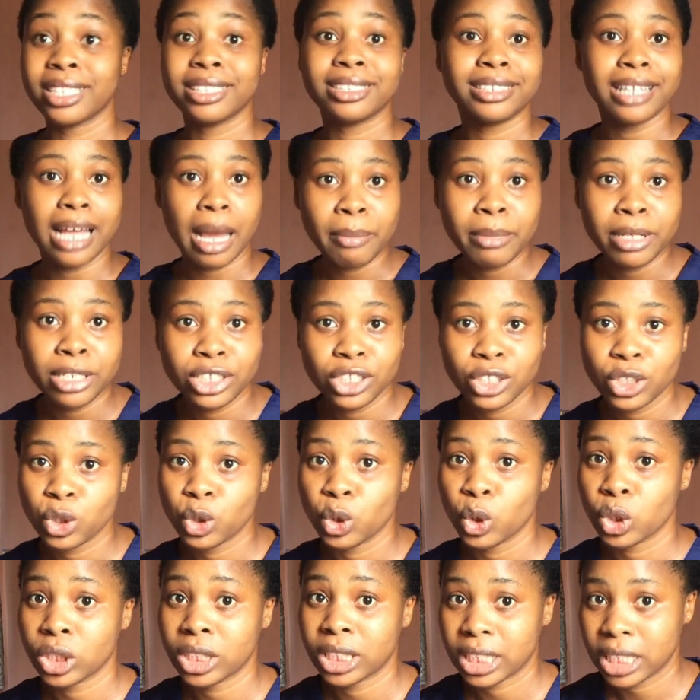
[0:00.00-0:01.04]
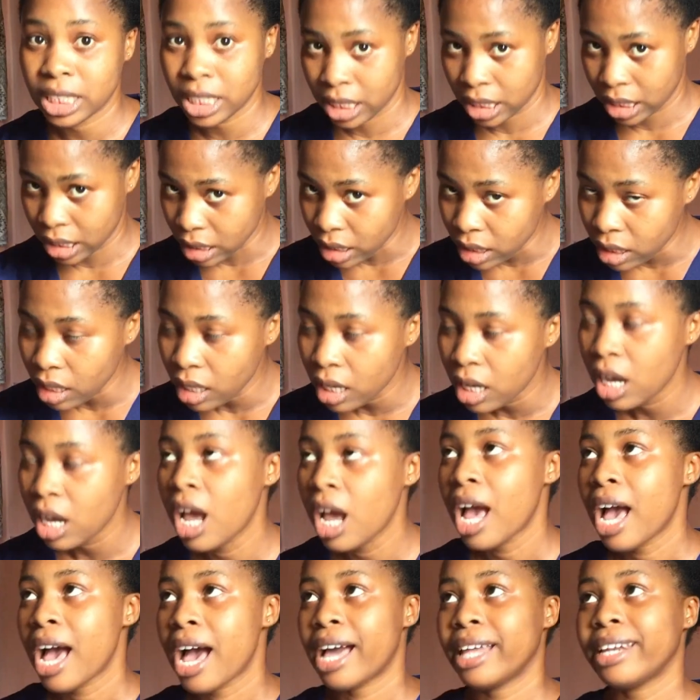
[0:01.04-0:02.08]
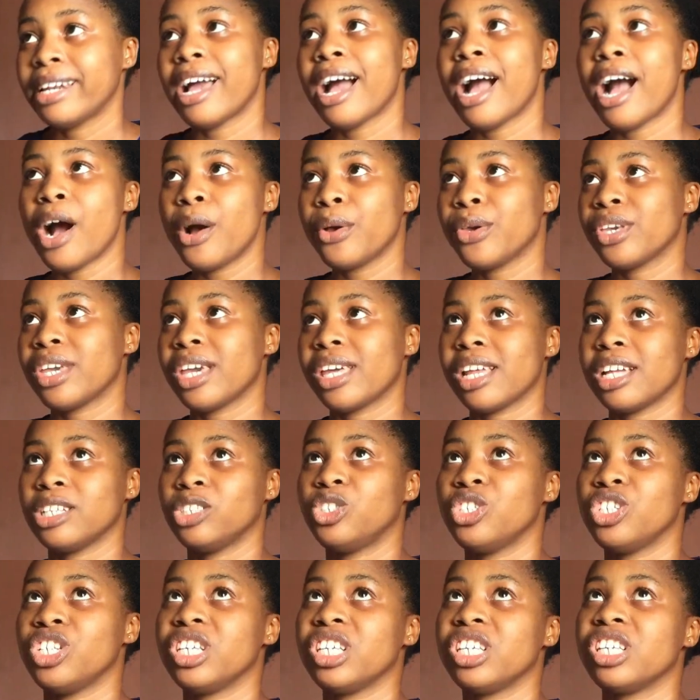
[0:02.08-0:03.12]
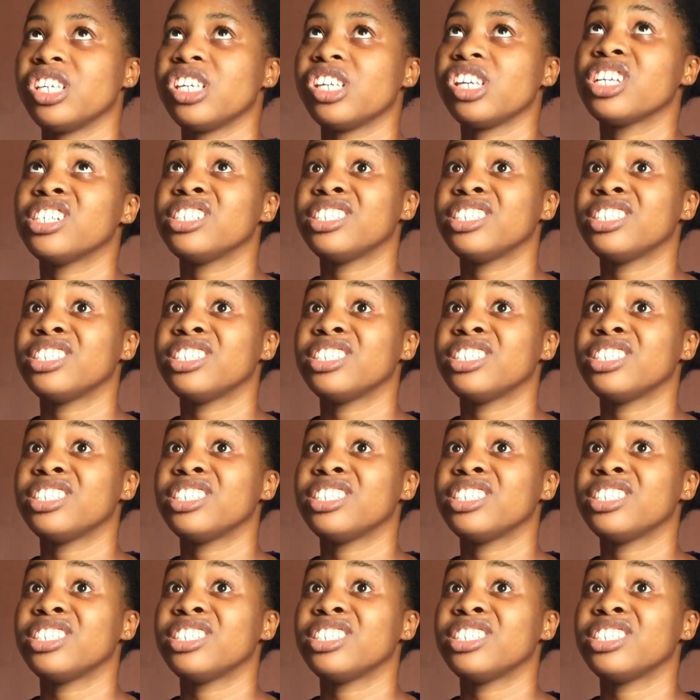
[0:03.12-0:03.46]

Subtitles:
damages your skin, and how you can actually